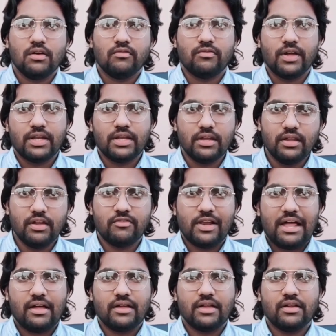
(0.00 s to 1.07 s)
When
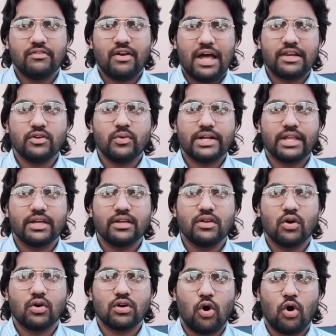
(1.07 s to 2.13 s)
evaluating
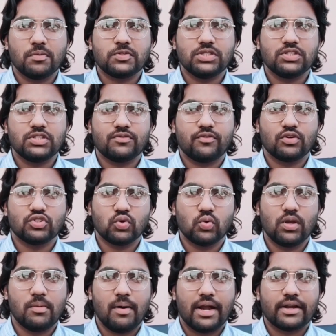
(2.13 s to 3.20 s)
your options for
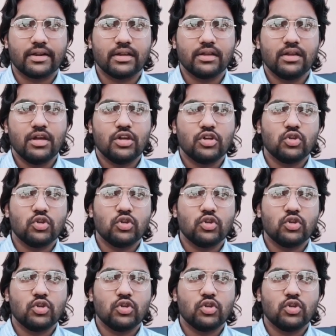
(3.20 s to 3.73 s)
solar battery,